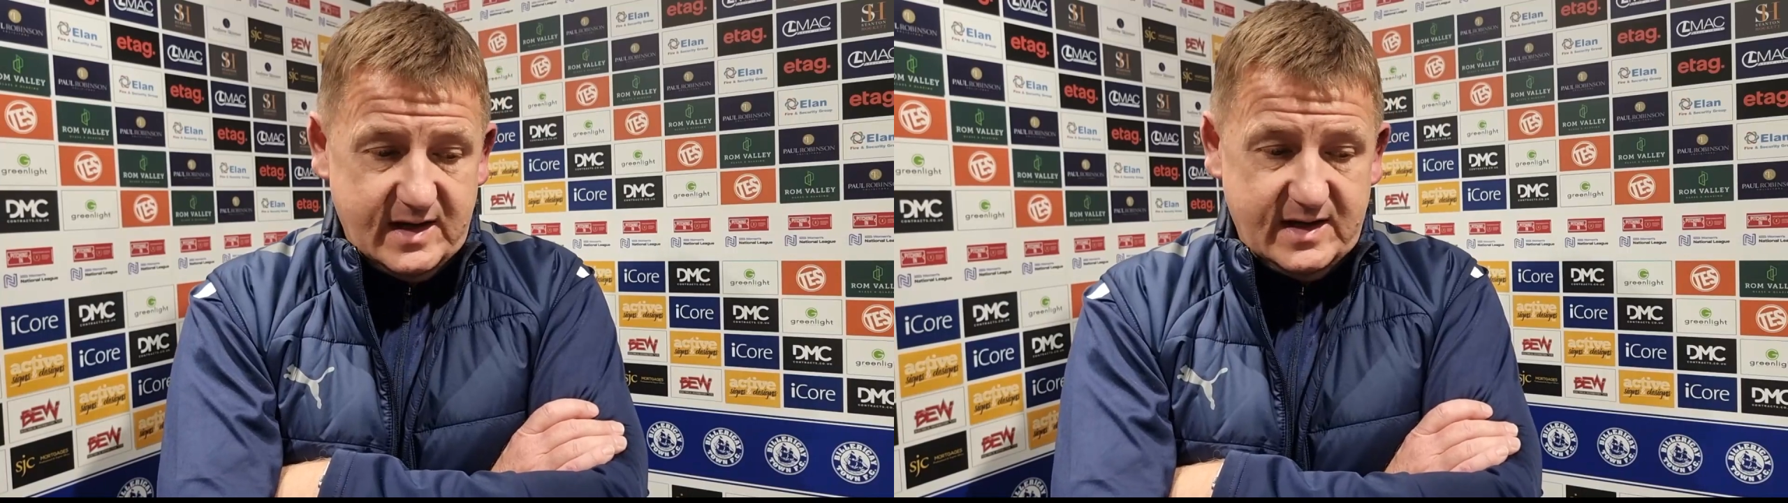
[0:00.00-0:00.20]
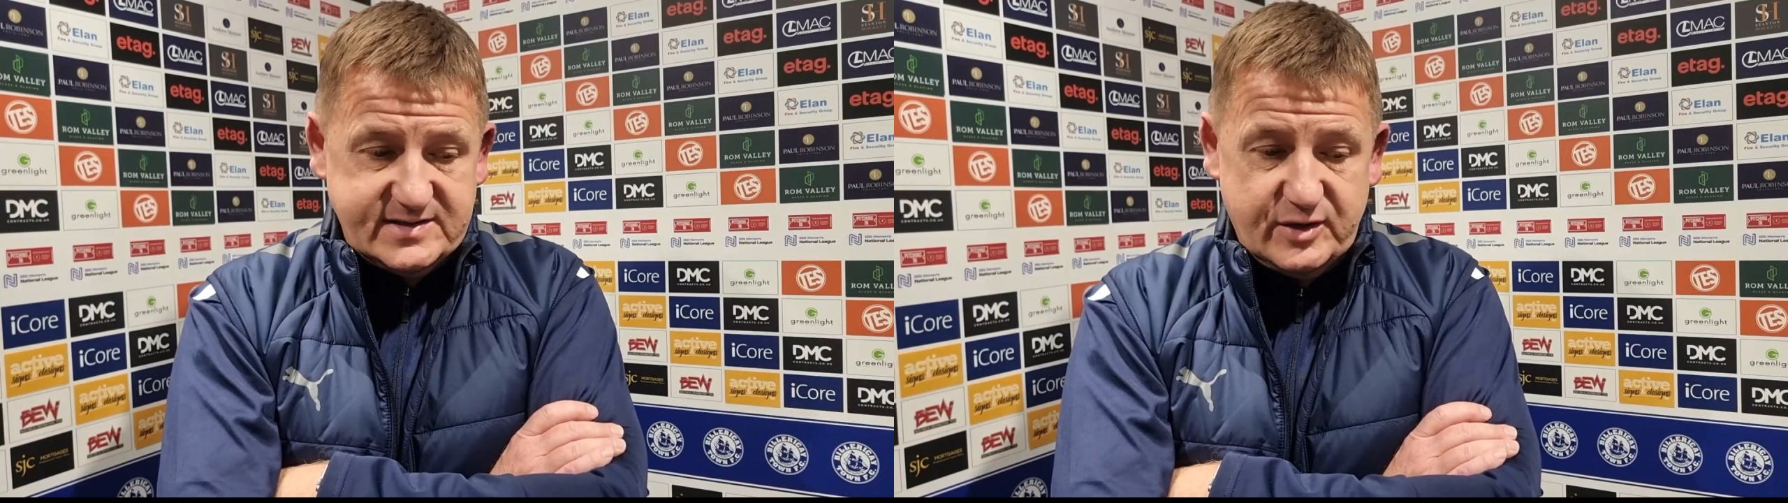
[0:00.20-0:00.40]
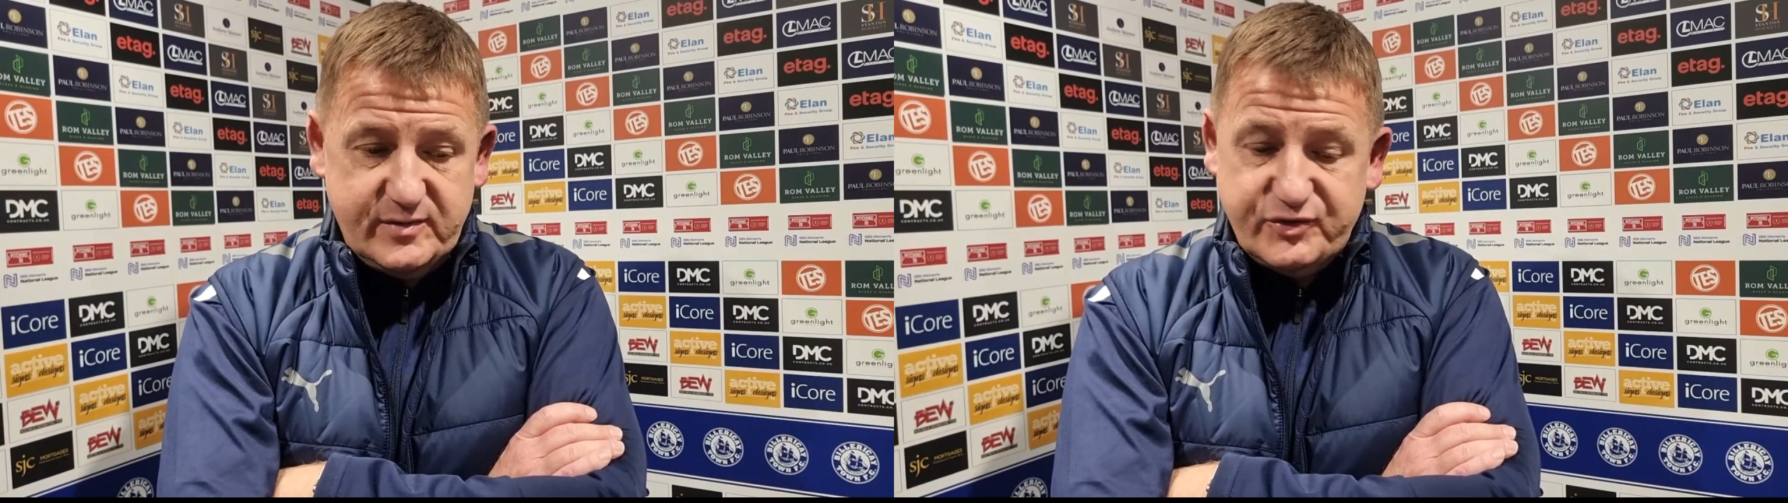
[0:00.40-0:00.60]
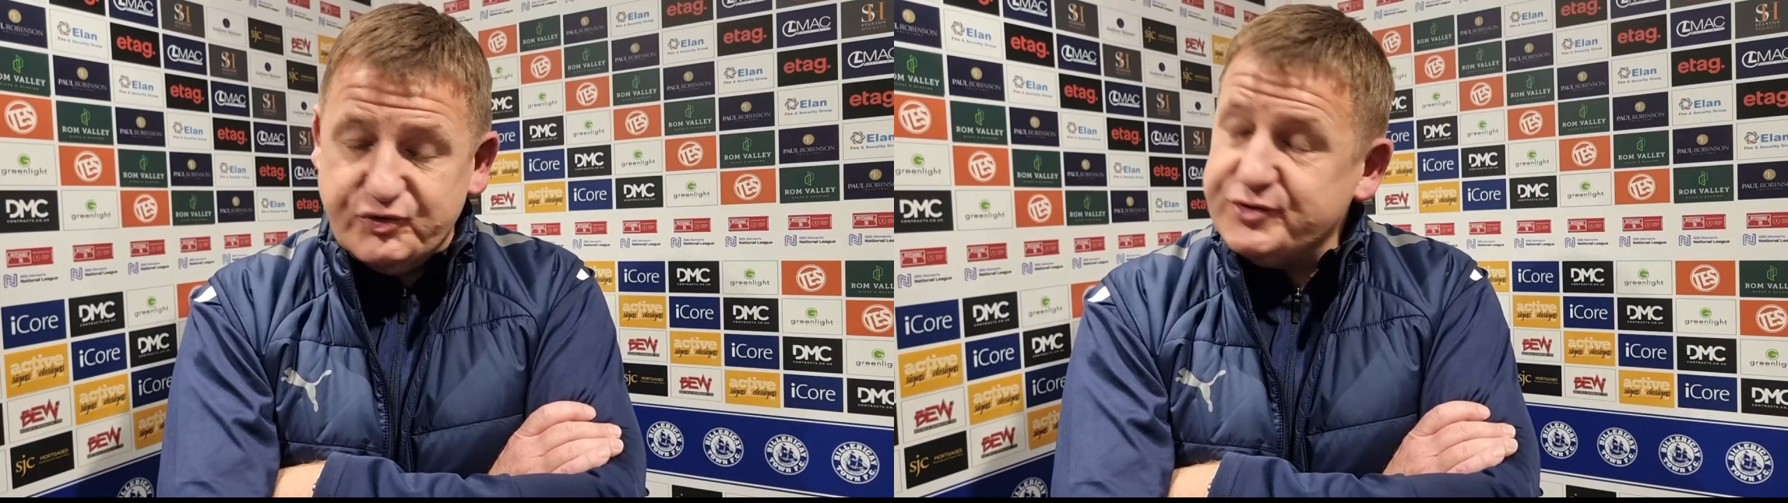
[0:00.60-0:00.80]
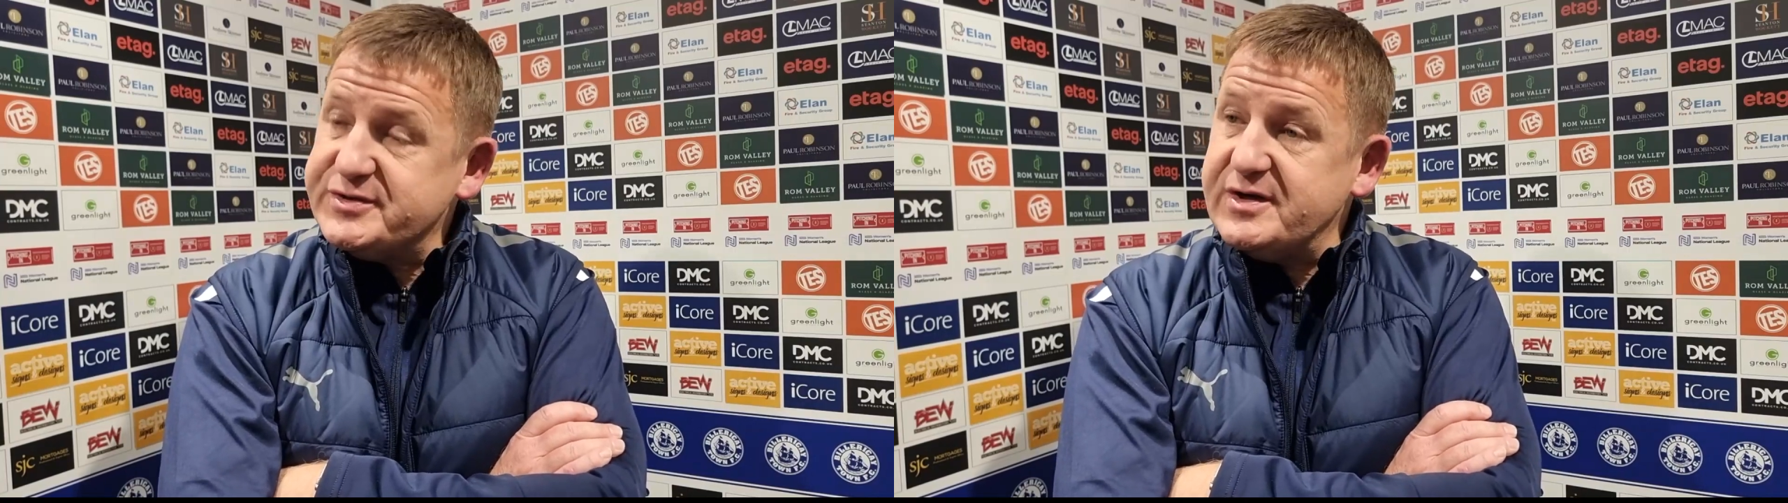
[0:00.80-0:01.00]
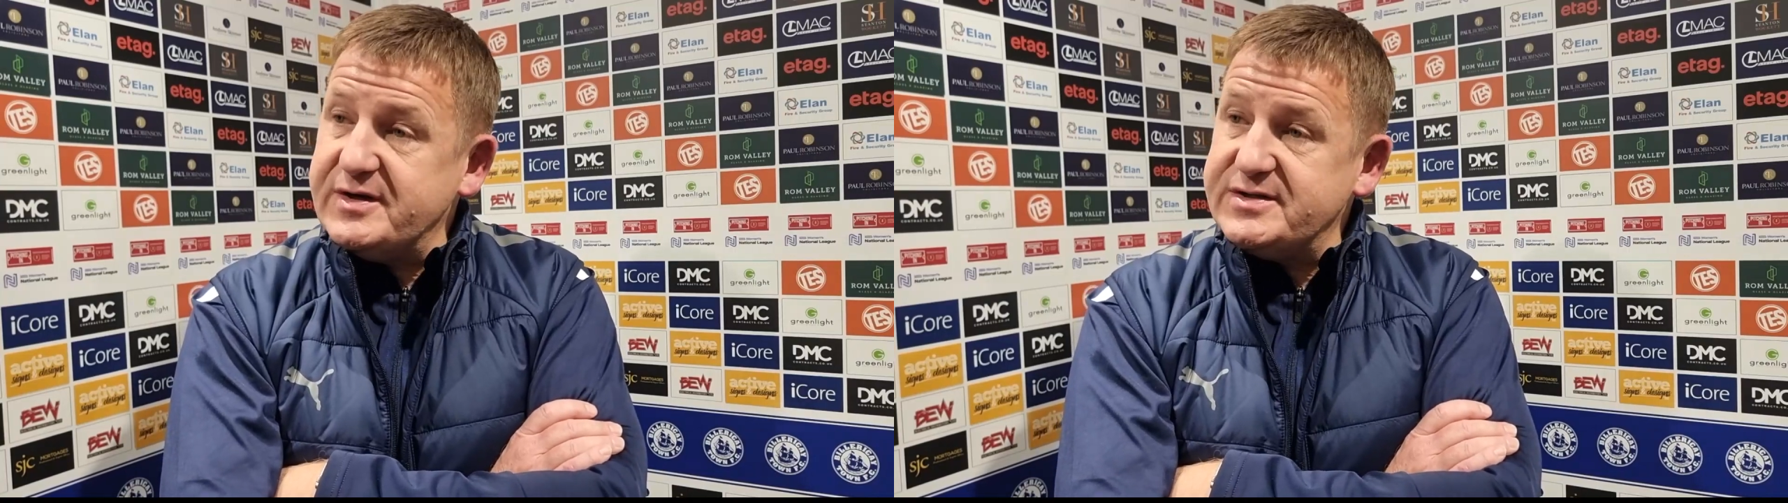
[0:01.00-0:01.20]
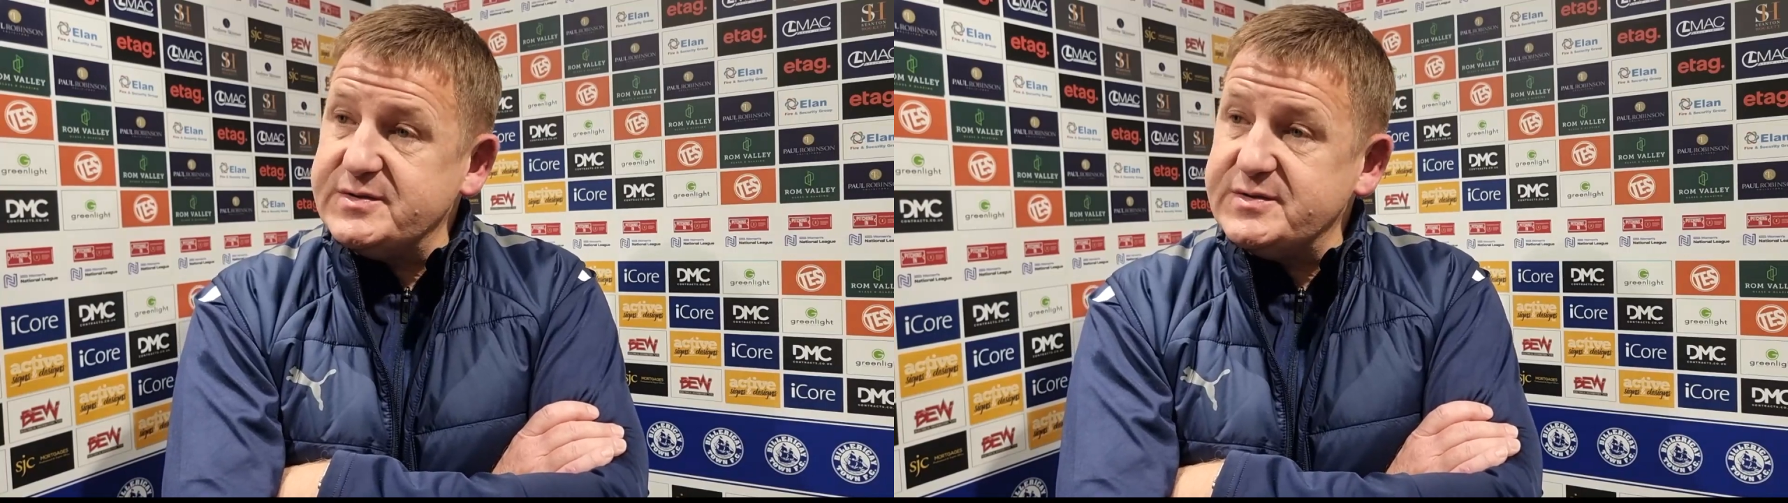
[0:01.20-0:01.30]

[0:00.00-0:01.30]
Let's hope the draw's kind